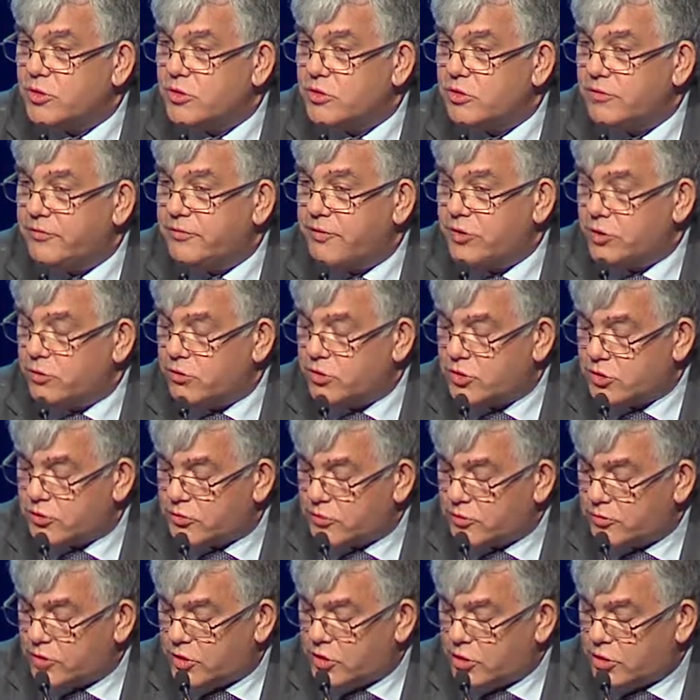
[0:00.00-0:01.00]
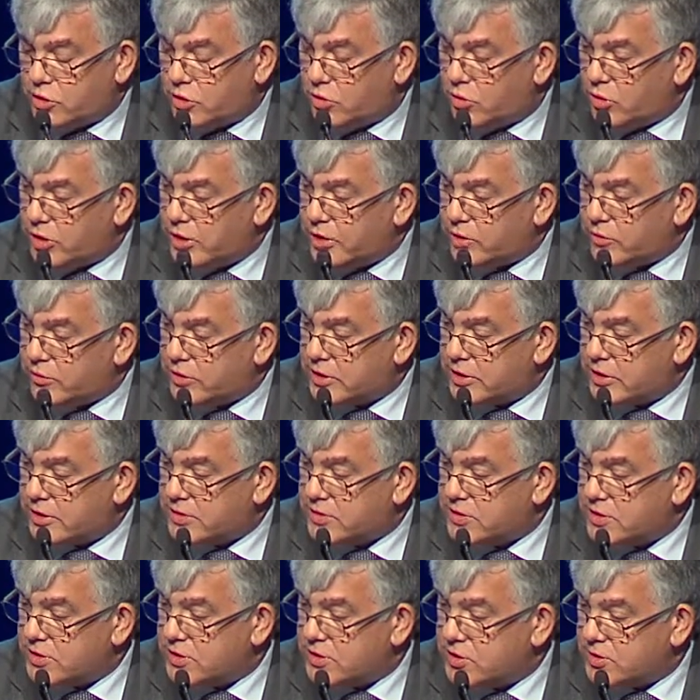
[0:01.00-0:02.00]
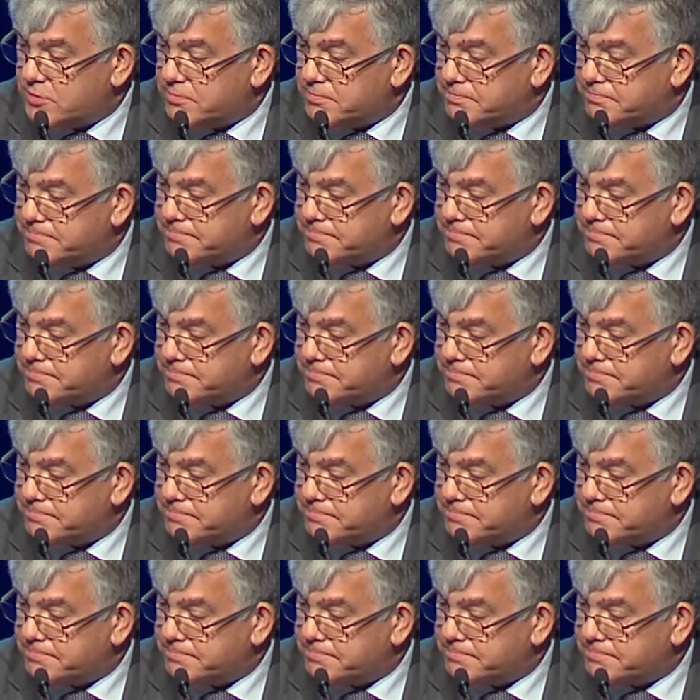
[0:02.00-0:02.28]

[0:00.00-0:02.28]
and diffusion to the whole healthcare system.